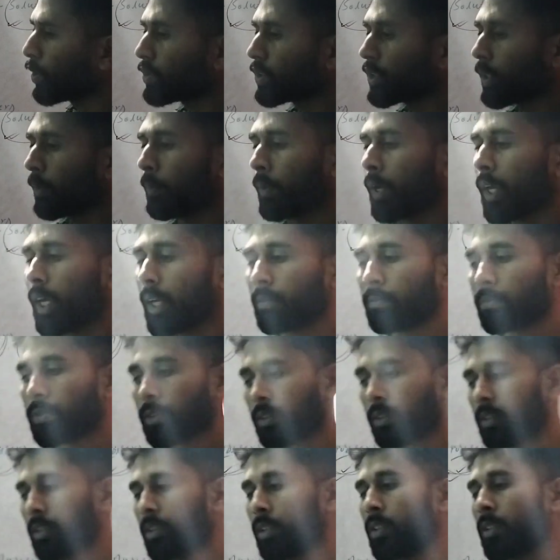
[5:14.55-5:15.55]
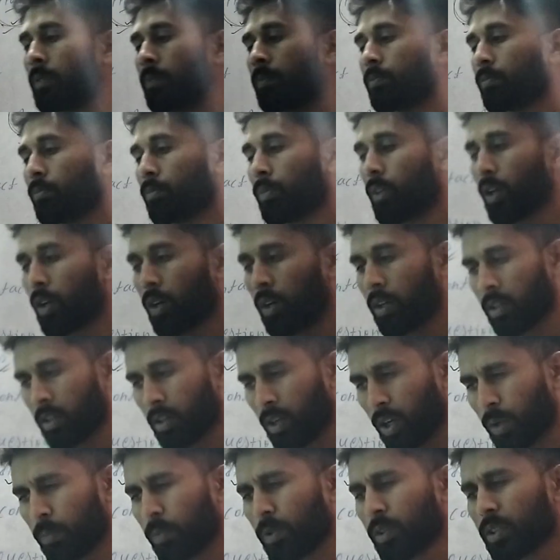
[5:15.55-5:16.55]
because sometimes
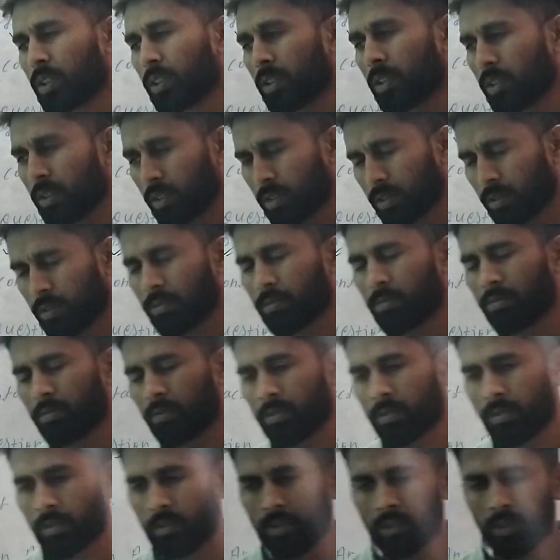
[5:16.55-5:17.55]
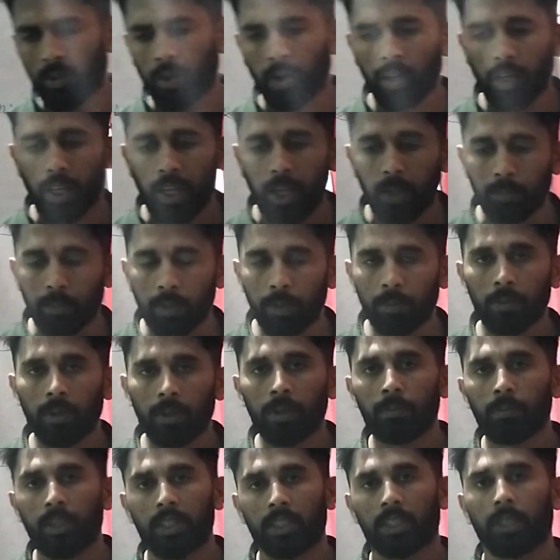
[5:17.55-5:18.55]
almost not
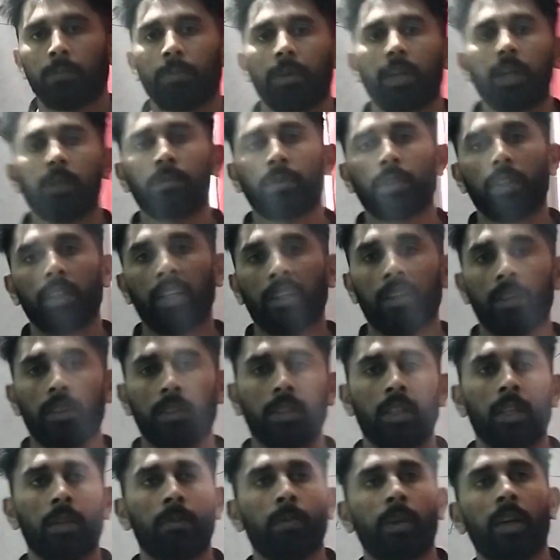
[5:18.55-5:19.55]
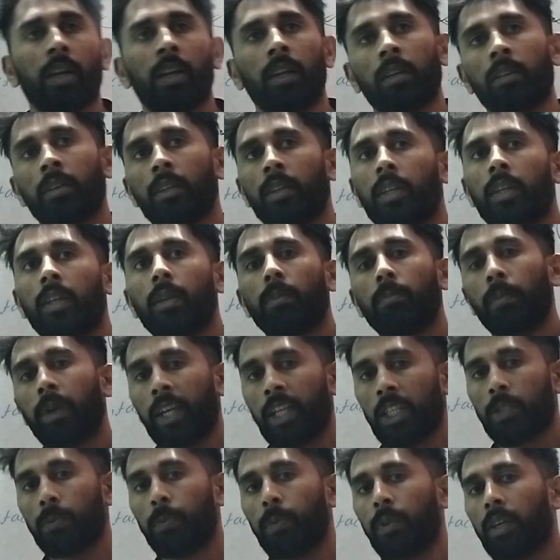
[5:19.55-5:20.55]
everyone, but sometimes it is done by
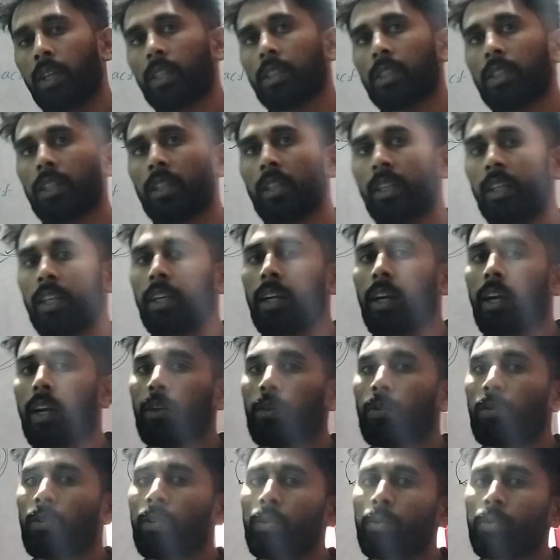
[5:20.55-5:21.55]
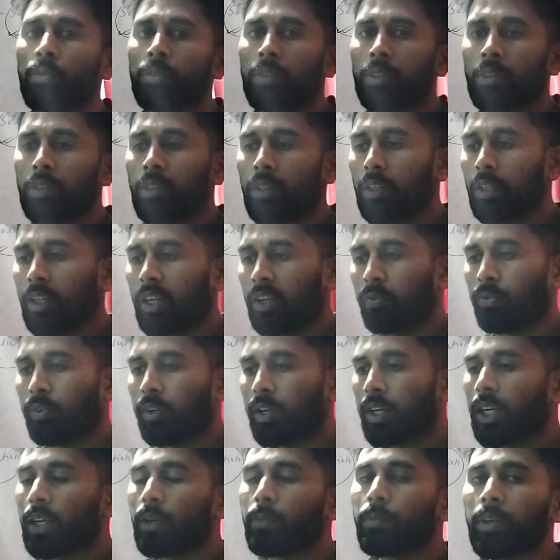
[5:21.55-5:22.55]
many speakers that they try to use
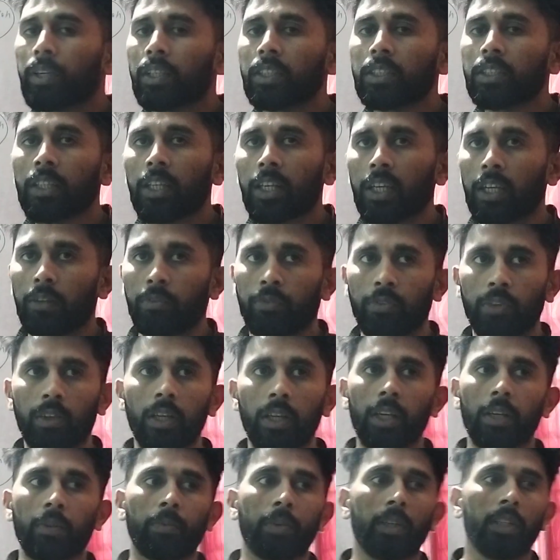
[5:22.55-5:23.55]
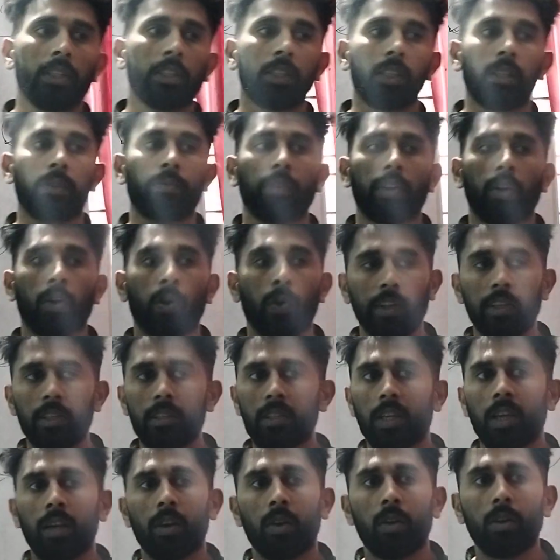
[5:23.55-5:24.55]
difficult words, and difficult words, if
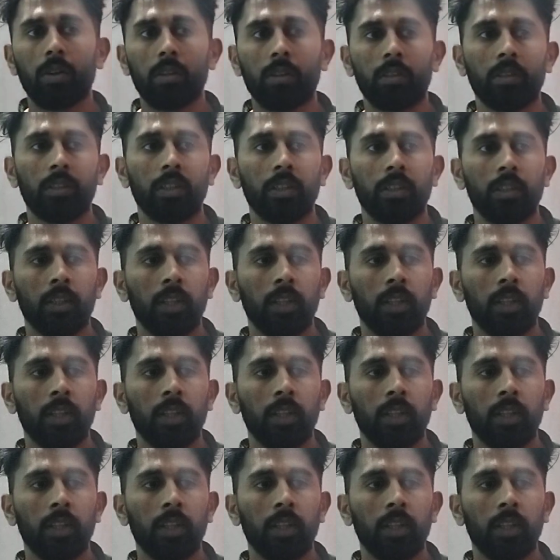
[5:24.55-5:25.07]
audience are not